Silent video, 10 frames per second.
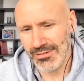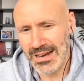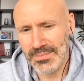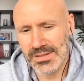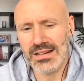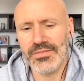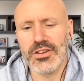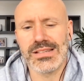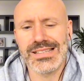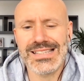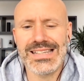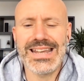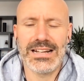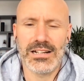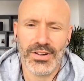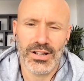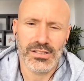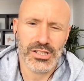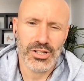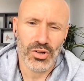around it, but certainly if you can see in
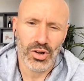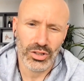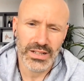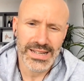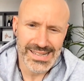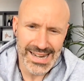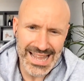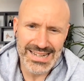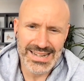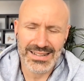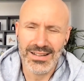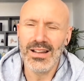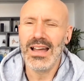advance your holidays landing